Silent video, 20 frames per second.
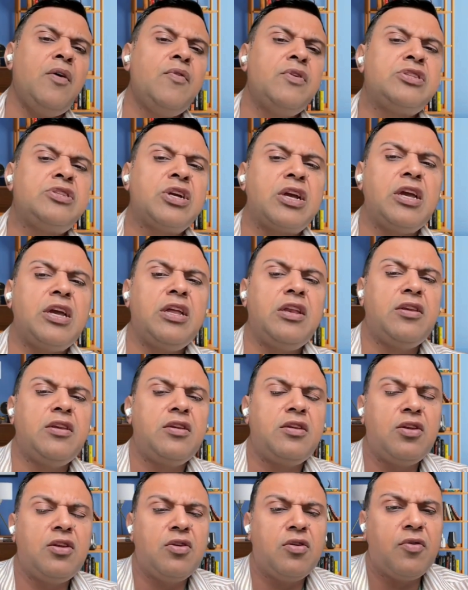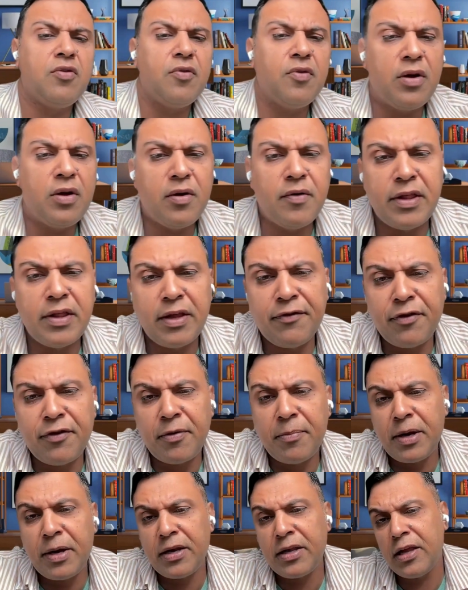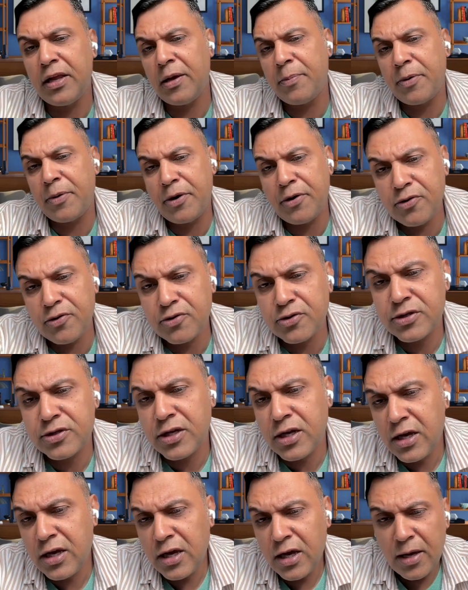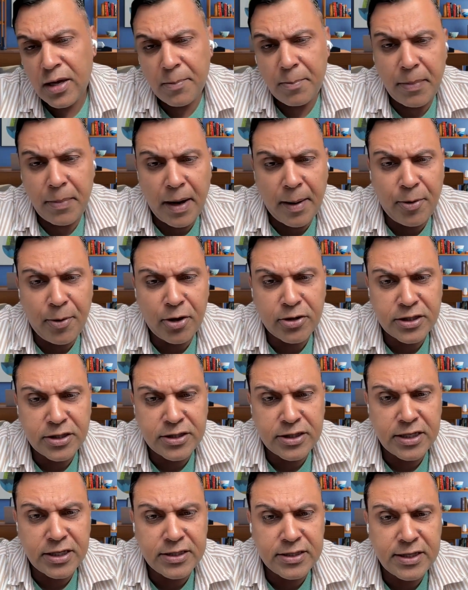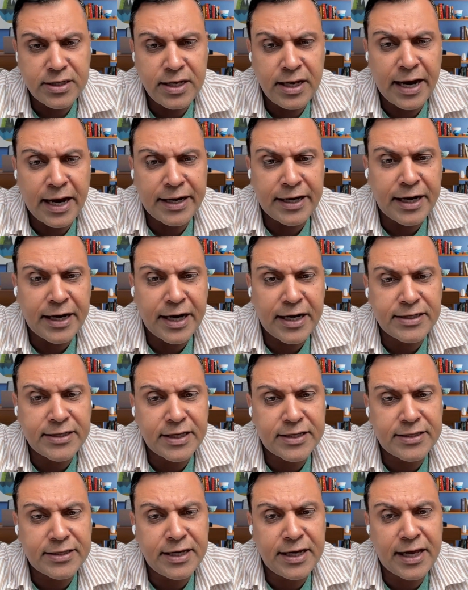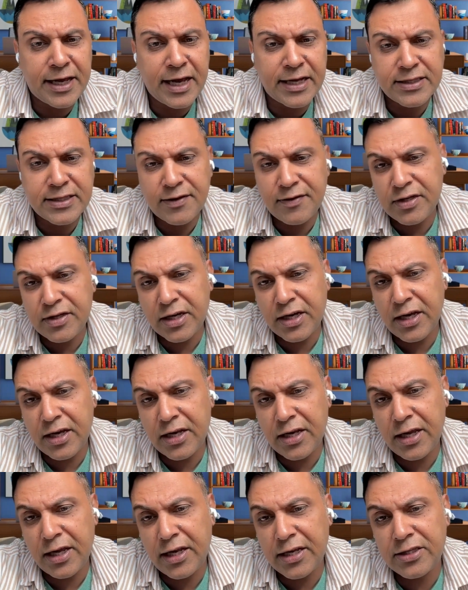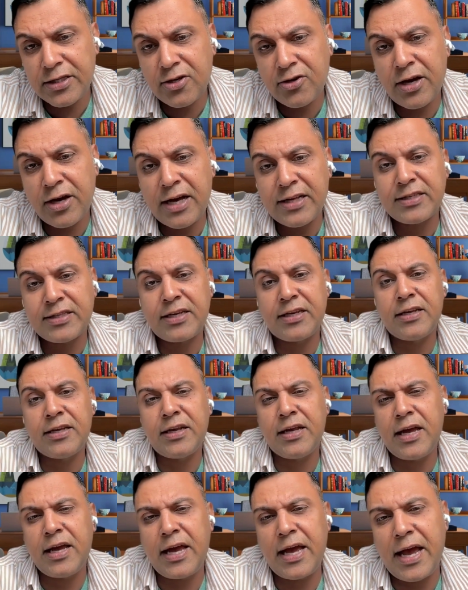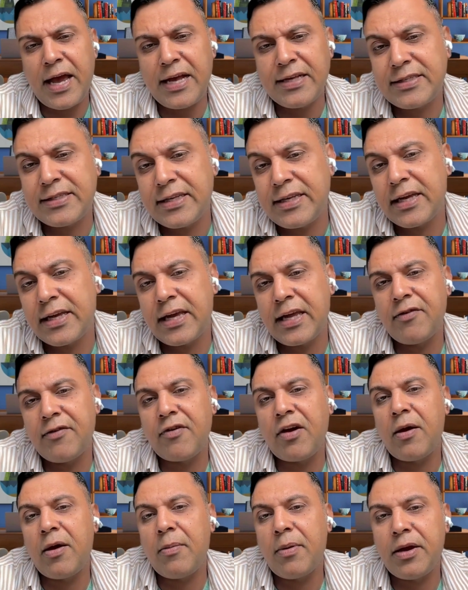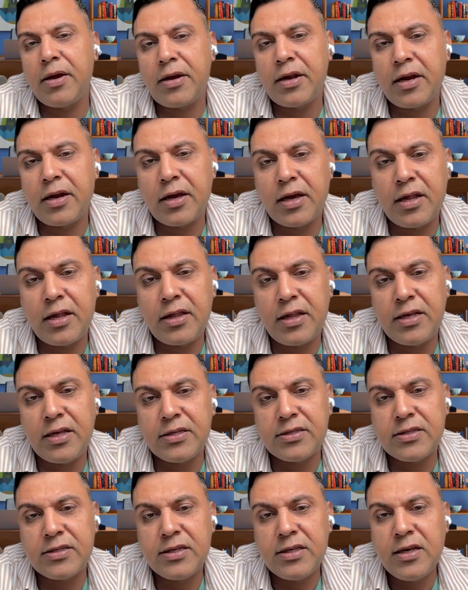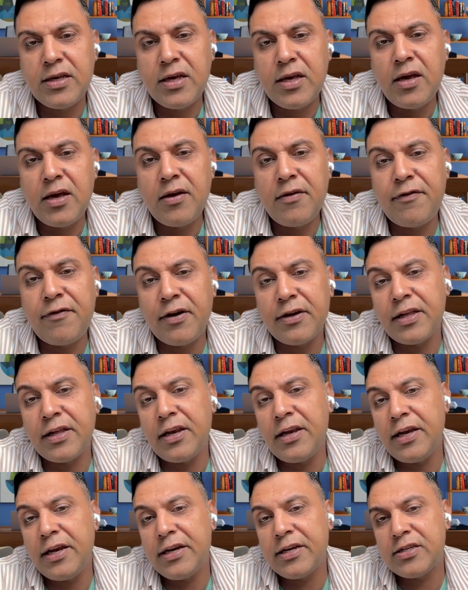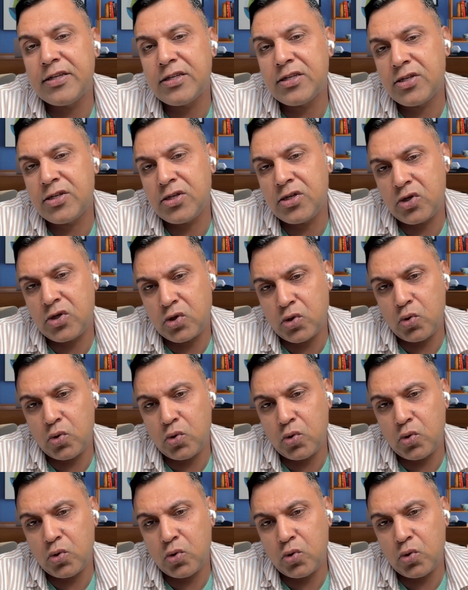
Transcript: which again, when they ferment, they produce byproducts such as lactic and succinic acid, which again increase your acidic environment, and again these further leads